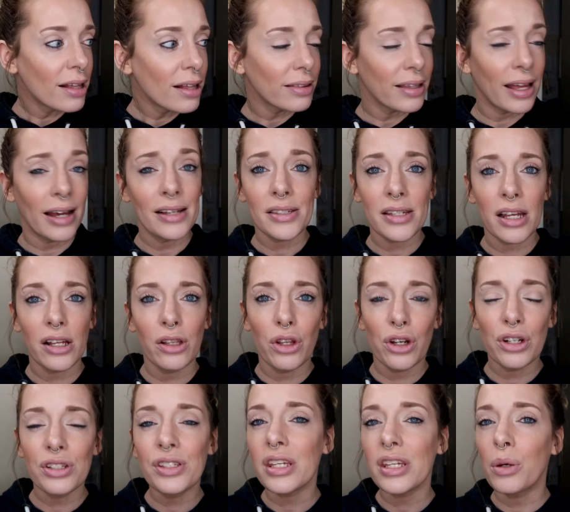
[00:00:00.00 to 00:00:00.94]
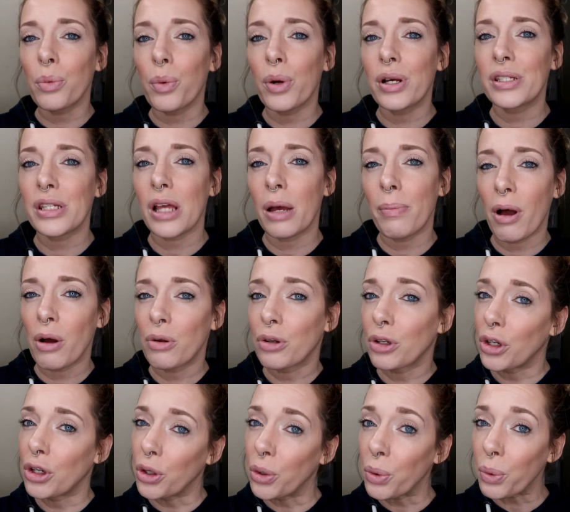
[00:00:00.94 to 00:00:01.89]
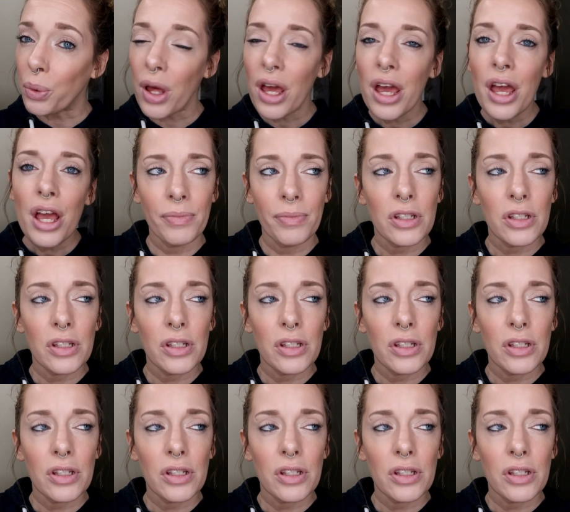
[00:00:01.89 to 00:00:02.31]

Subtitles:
Last I looked, it was about noon.